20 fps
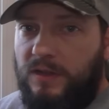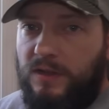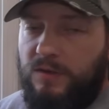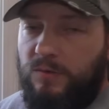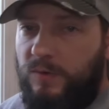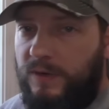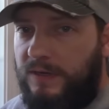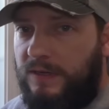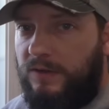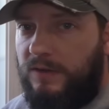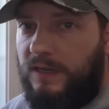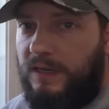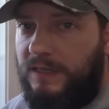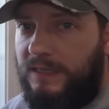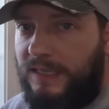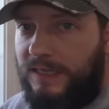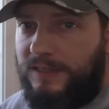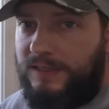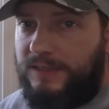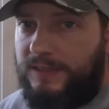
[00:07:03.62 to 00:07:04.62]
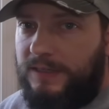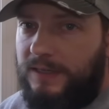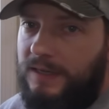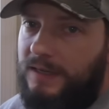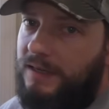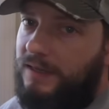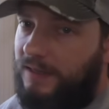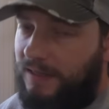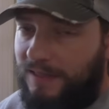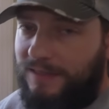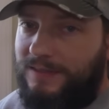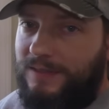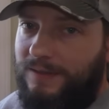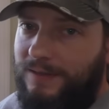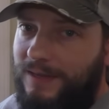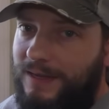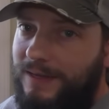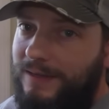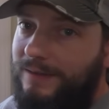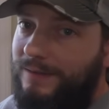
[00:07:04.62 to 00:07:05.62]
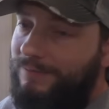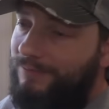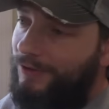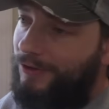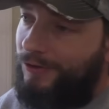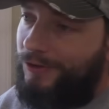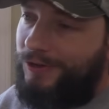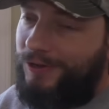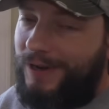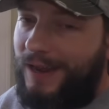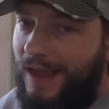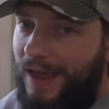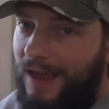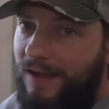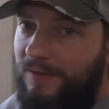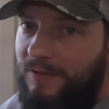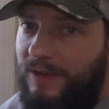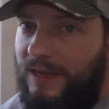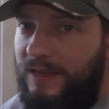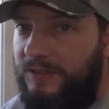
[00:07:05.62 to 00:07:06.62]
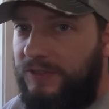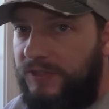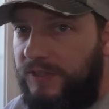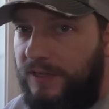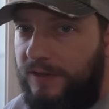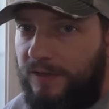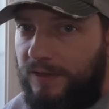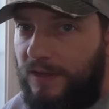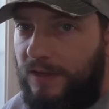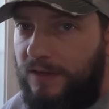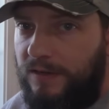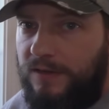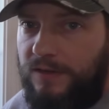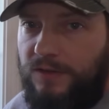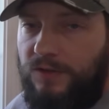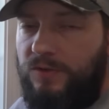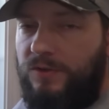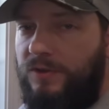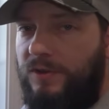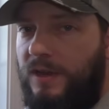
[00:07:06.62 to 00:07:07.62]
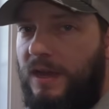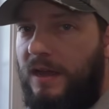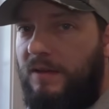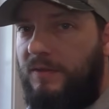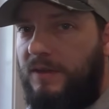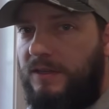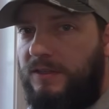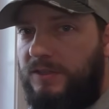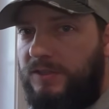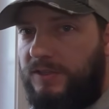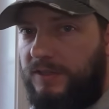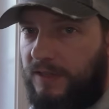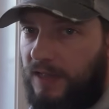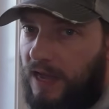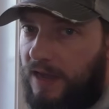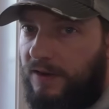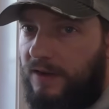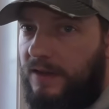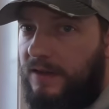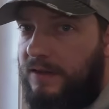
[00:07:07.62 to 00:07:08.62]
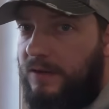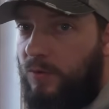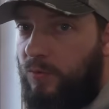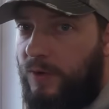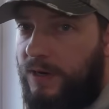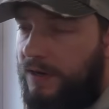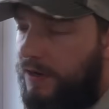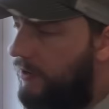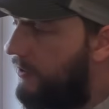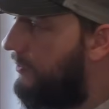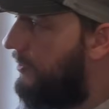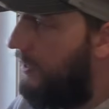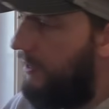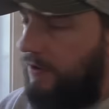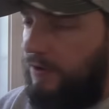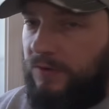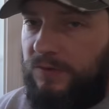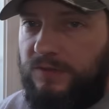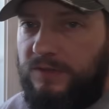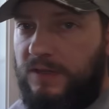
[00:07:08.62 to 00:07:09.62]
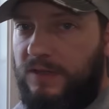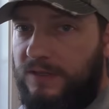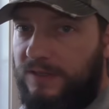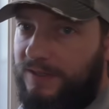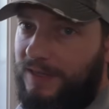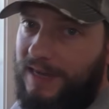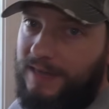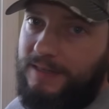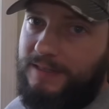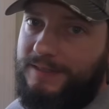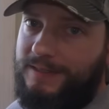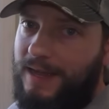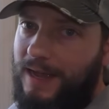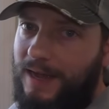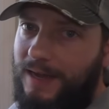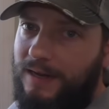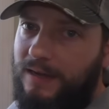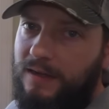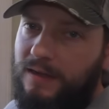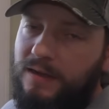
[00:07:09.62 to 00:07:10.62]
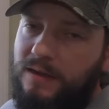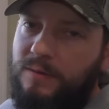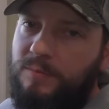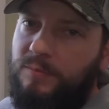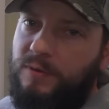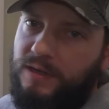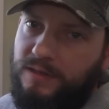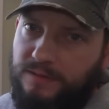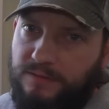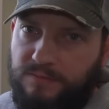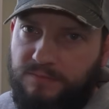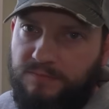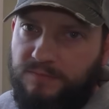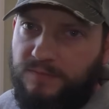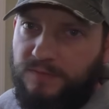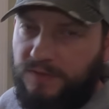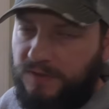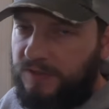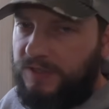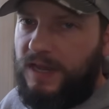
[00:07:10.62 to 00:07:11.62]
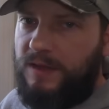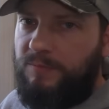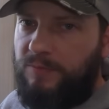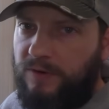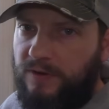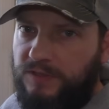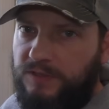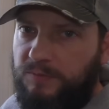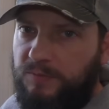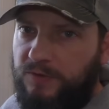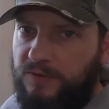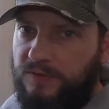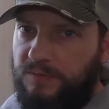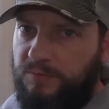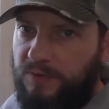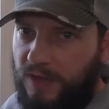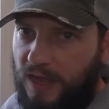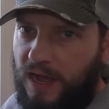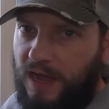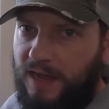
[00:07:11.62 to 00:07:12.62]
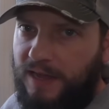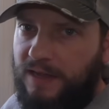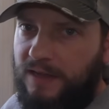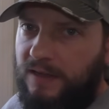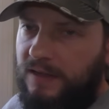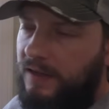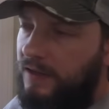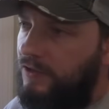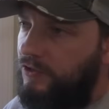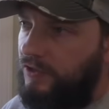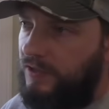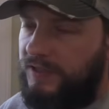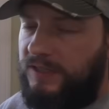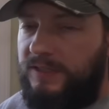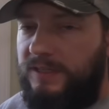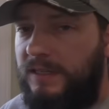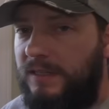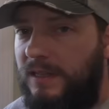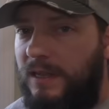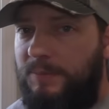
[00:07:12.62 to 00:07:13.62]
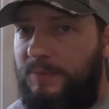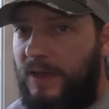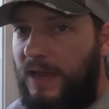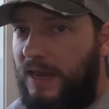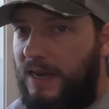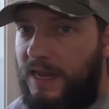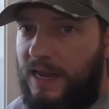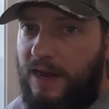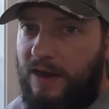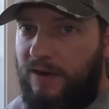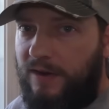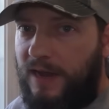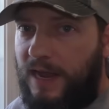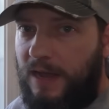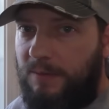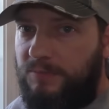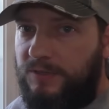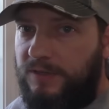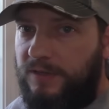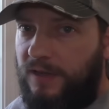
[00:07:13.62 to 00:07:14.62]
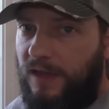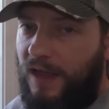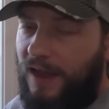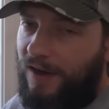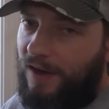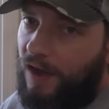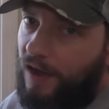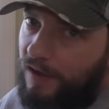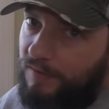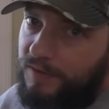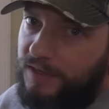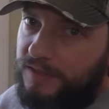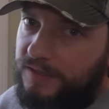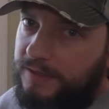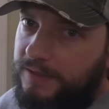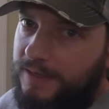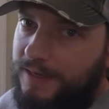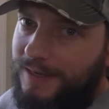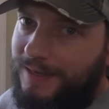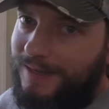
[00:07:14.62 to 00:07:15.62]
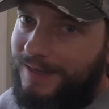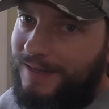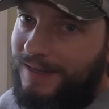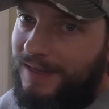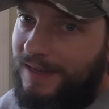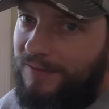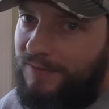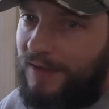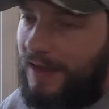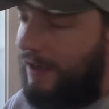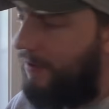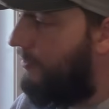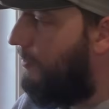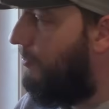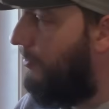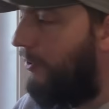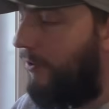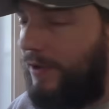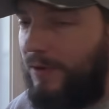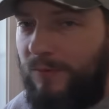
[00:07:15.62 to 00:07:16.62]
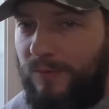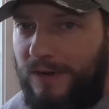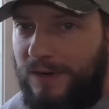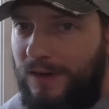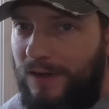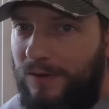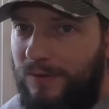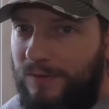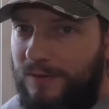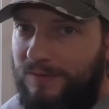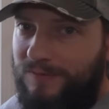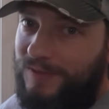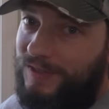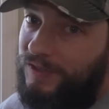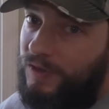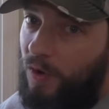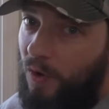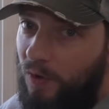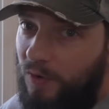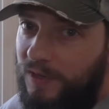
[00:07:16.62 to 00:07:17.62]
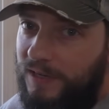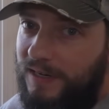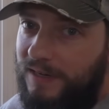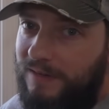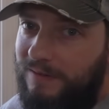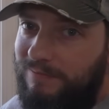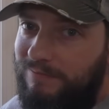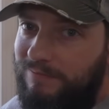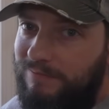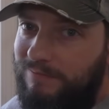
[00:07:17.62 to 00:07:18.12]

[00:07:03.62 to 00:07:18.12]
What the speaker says: hung window like this. That's the thing. You could have a single hung, you could have a sliding window that goes side to side, but the same principles apply. Just seal up any air gaps, and obviously, if you have a broken window, if there's a hole in it,